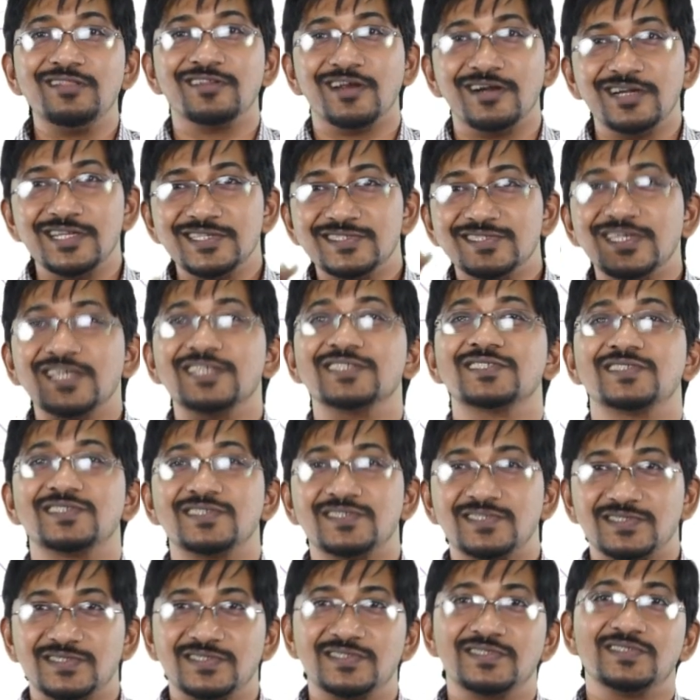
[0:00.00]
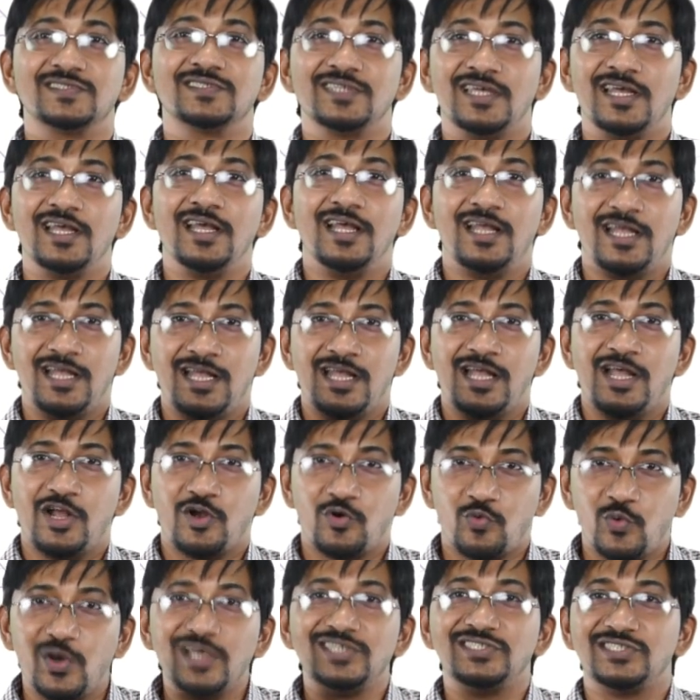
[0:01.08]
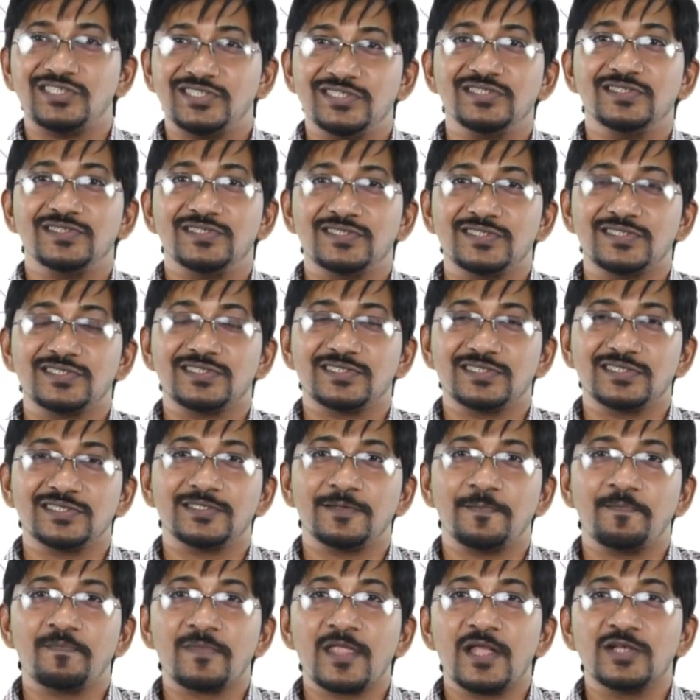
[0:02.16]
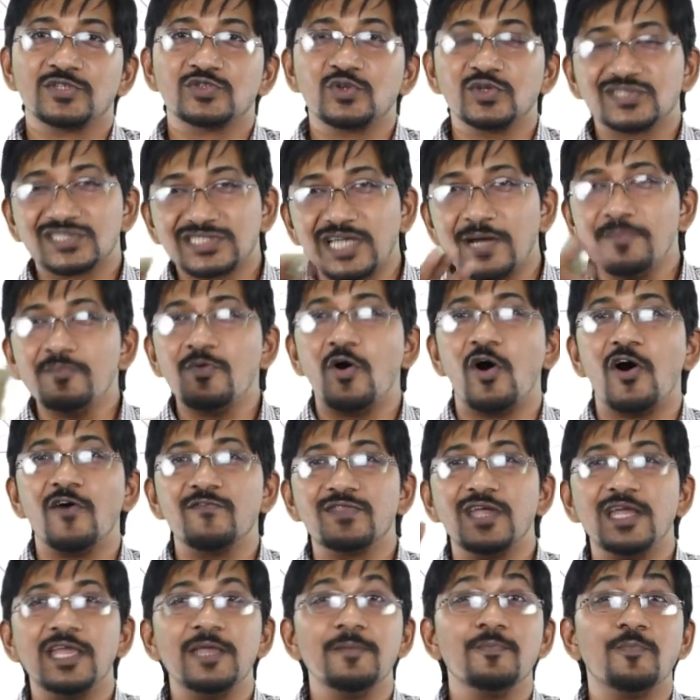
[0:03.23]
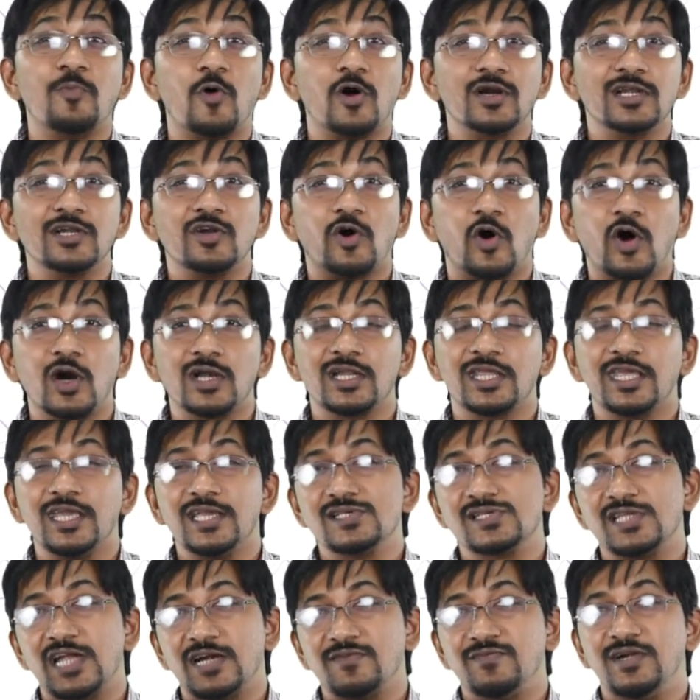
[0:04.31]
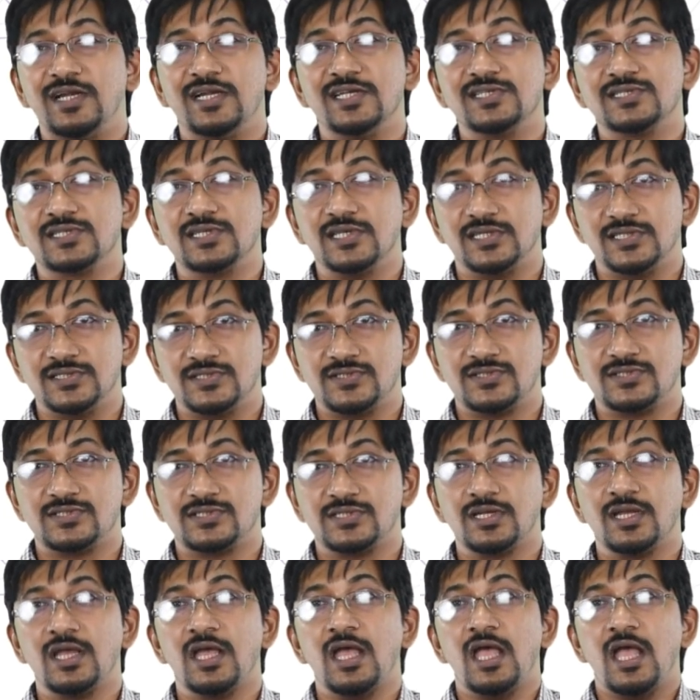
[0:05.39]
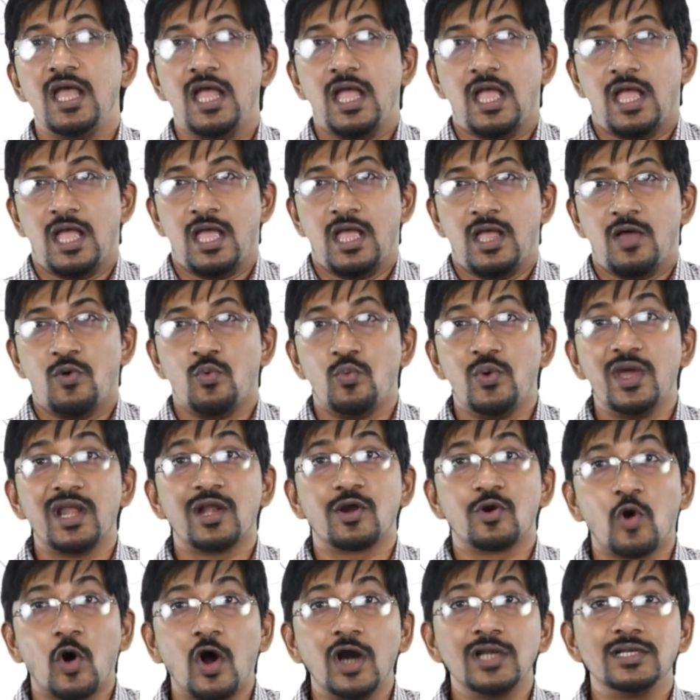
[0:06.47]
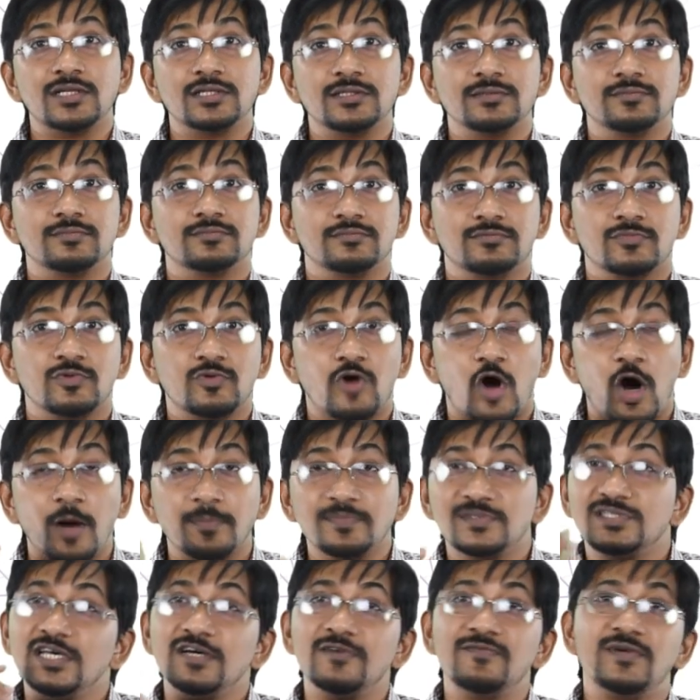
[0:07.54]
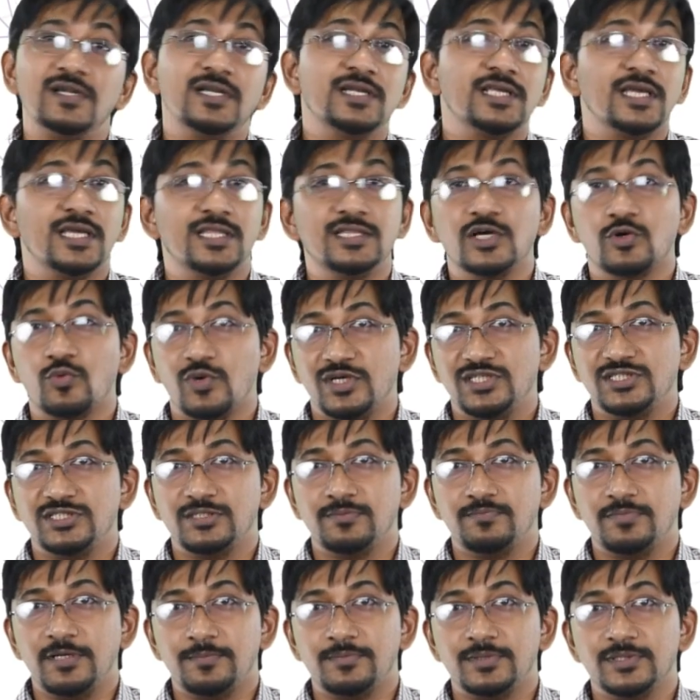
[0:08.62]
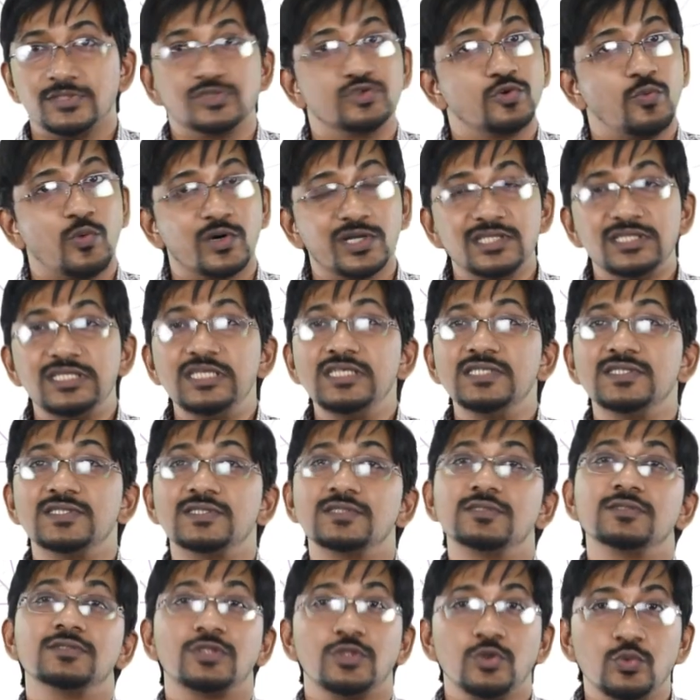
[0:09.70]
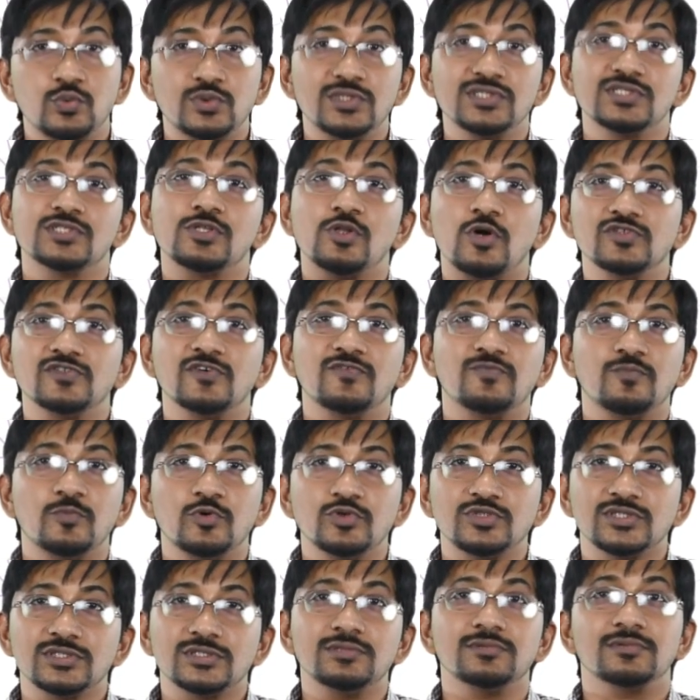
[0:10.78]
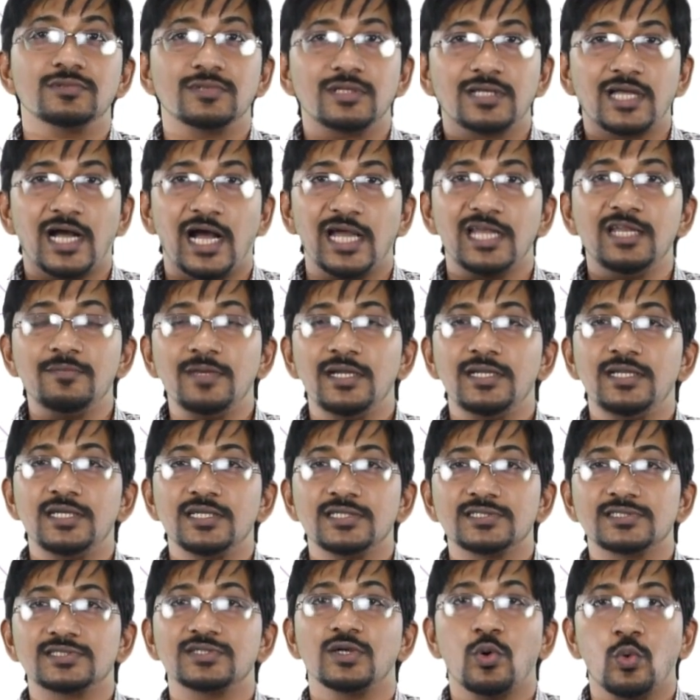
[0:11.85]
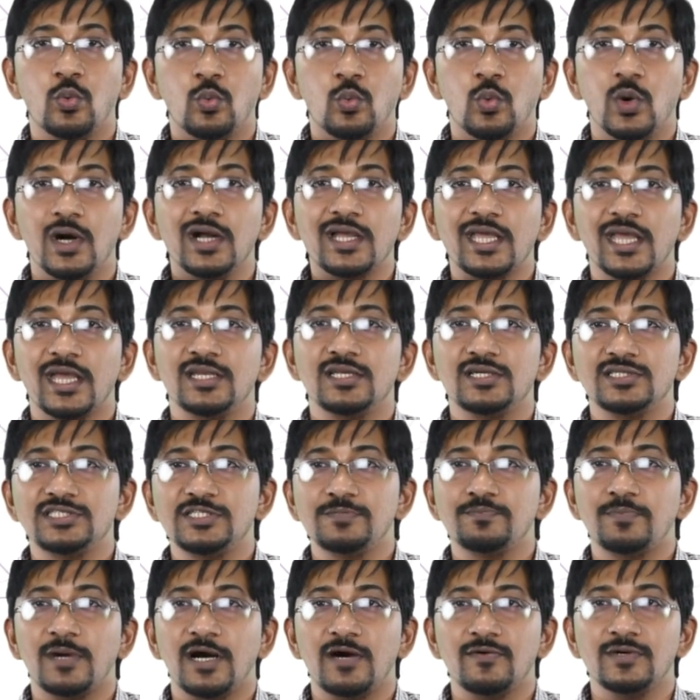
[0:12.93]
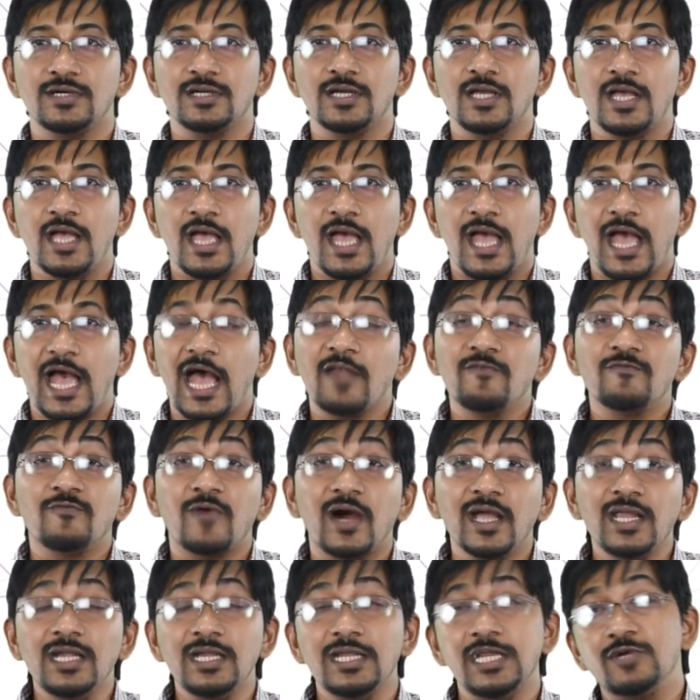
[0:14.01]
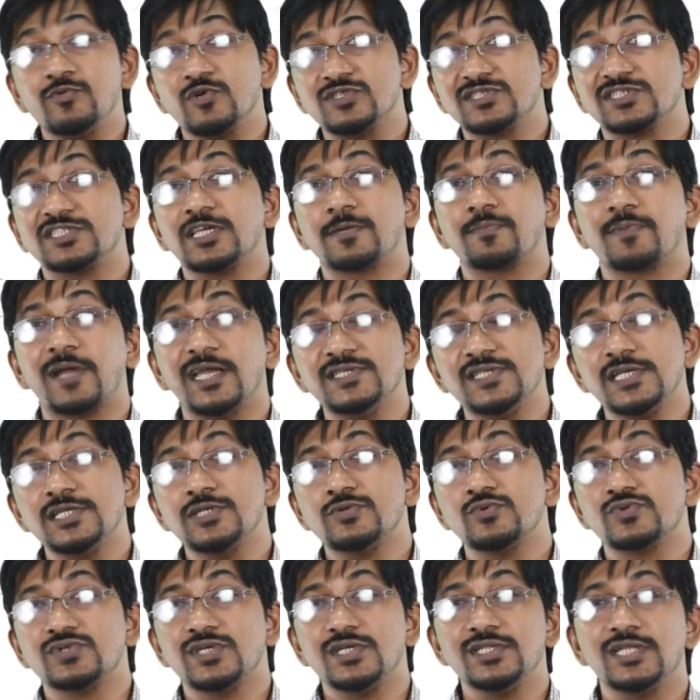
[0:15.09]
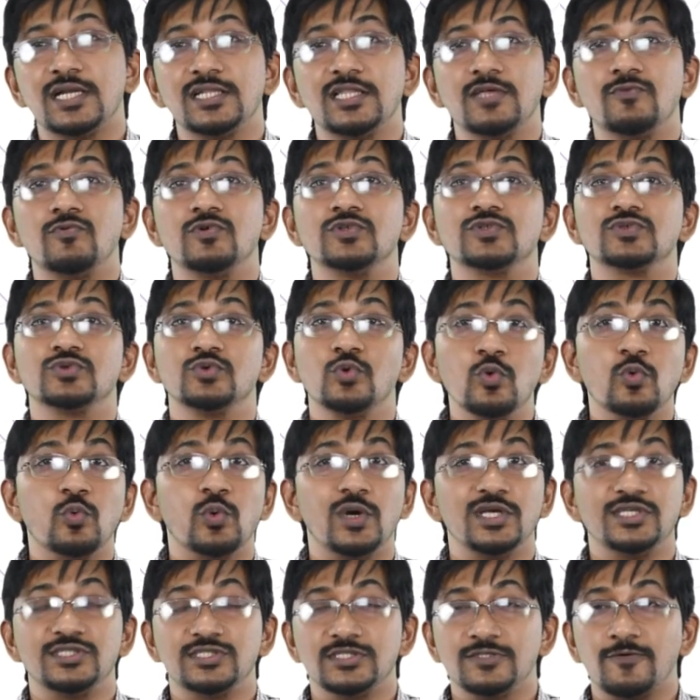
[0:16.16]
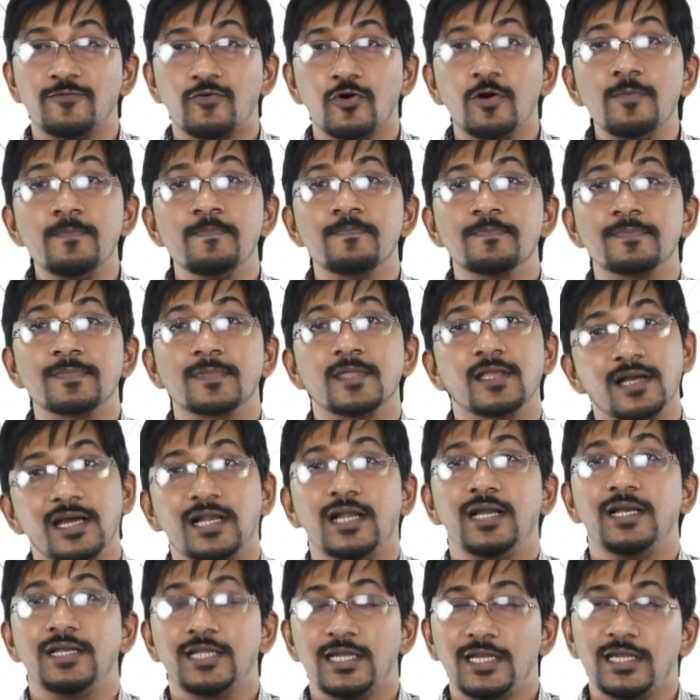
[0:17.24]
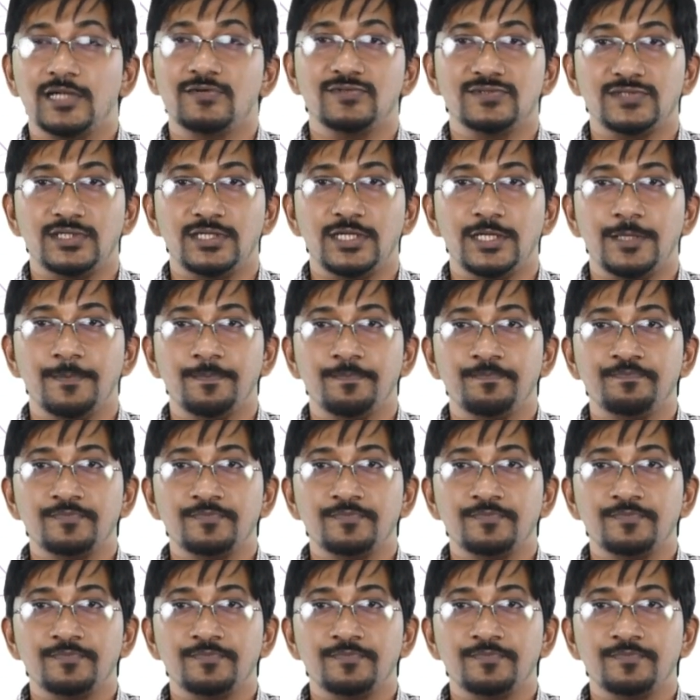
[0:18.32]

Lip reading: 36 questions. So some of the important hotcakes that we discussed were not observant in the question paper. So what are these? Newton's laws of motion, kinematics, work, energy, power, and finally it was surprising to see that there was no question from current electricity.